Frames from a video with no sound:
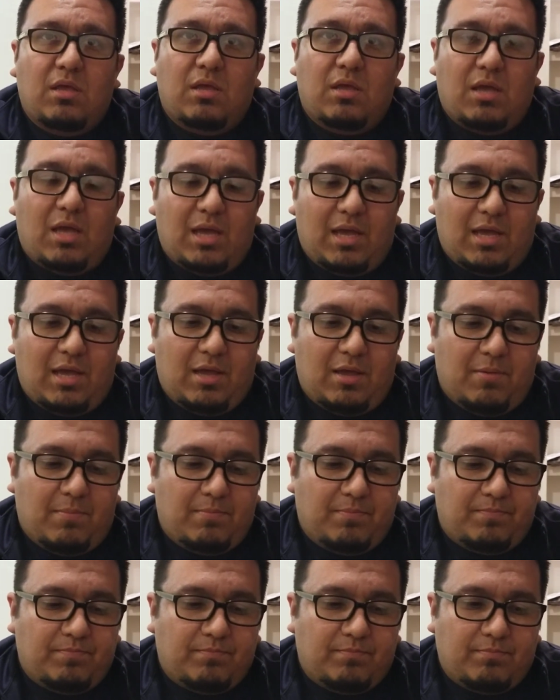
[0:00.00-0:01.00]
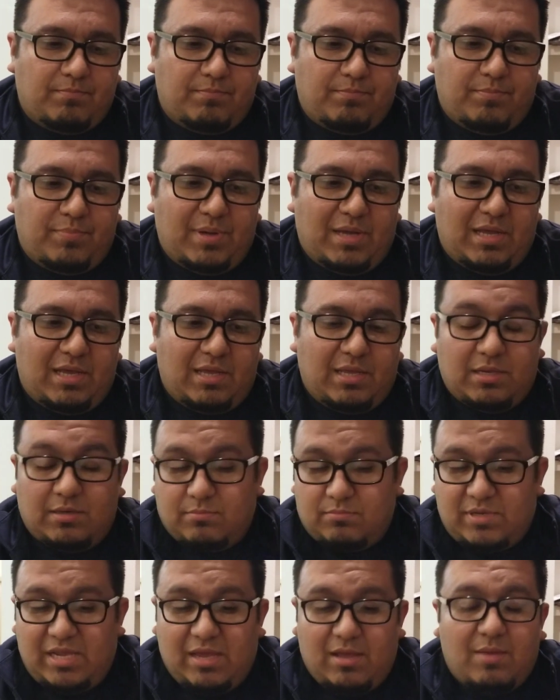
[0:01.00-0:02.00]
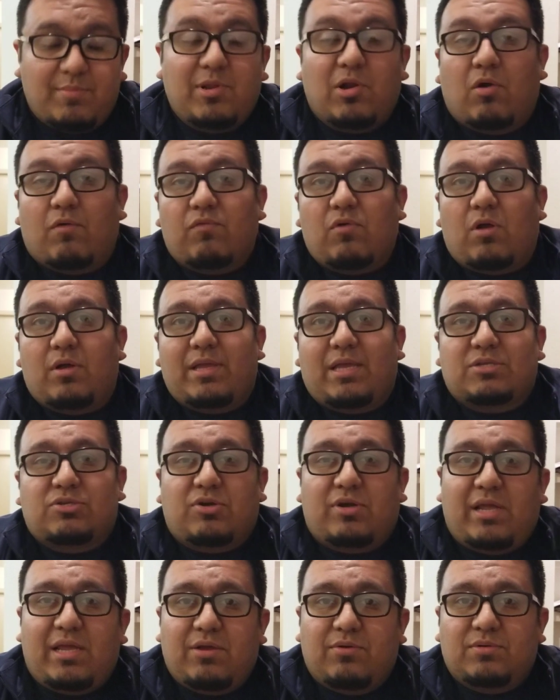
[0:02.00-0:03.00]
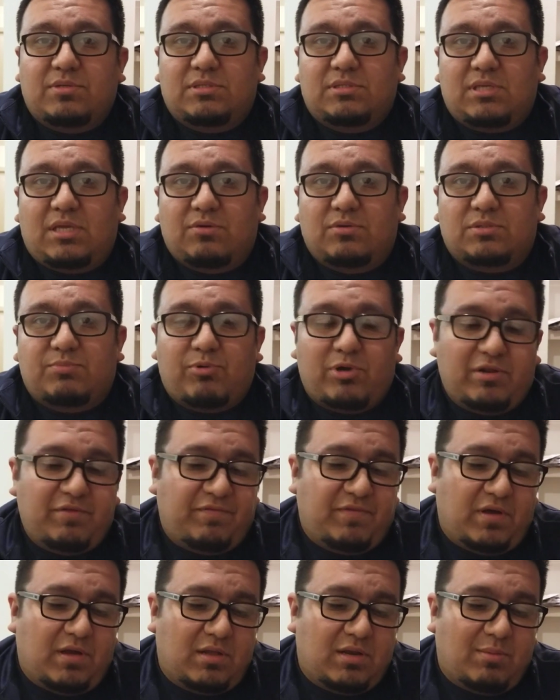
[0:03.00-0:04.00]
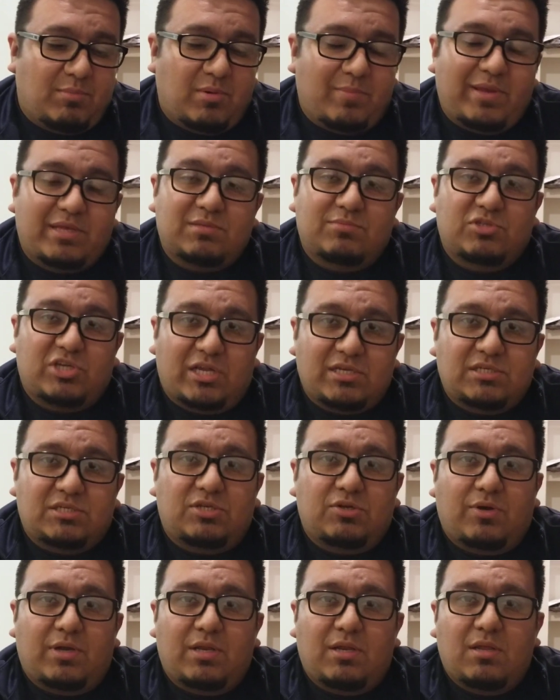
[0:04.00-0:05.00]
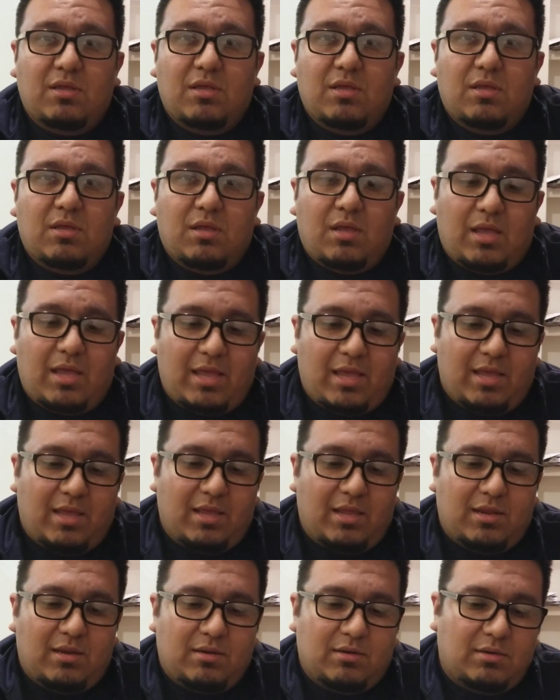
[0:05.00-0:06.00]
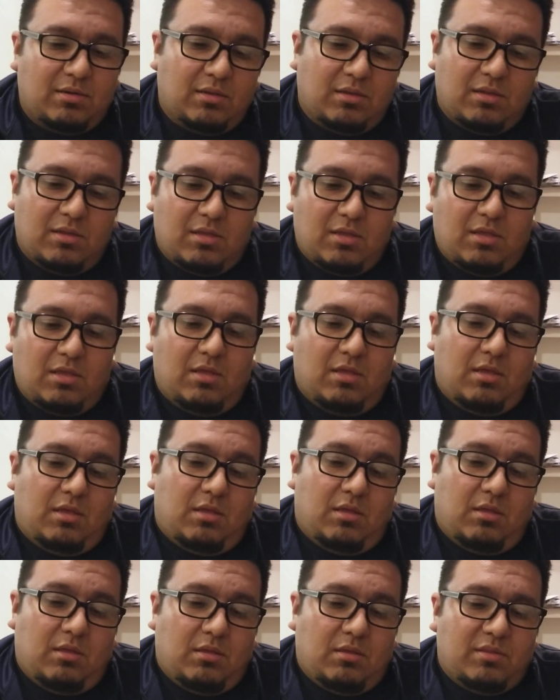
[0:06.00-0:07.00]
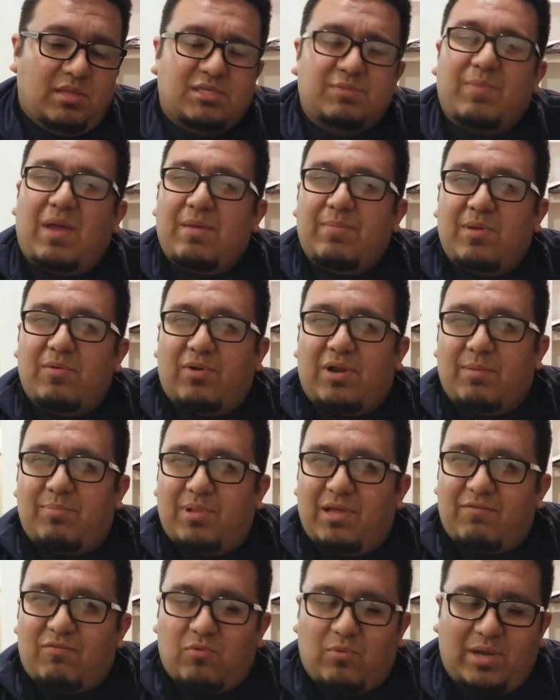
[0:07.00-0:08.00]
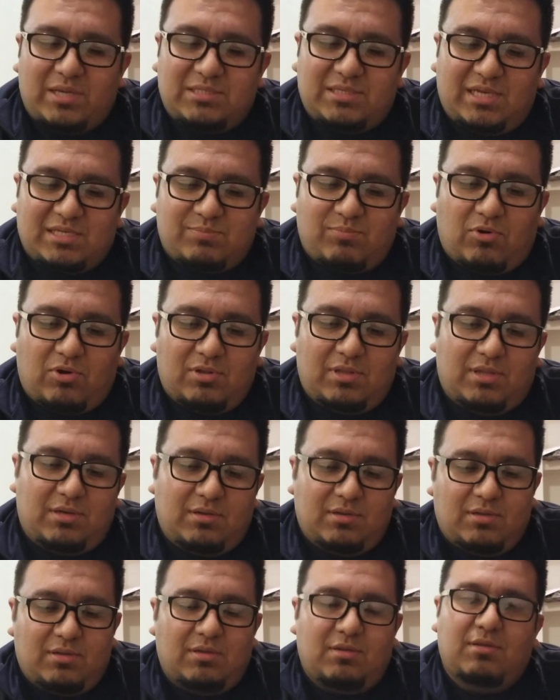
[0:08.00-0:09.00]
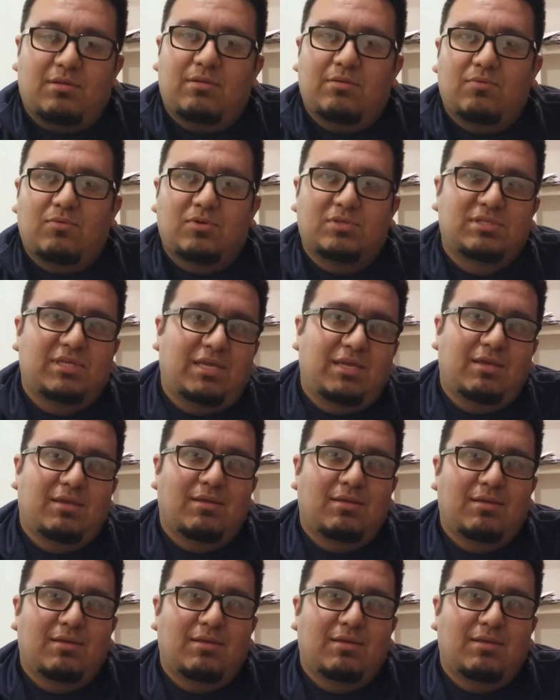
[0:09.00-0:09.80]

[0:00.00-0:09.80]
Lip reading: But yeah, I mean, overall yesterday it was pretty fun. I'm gonna make some changes to it, and this might be what I play for YCS Portland. We'll see.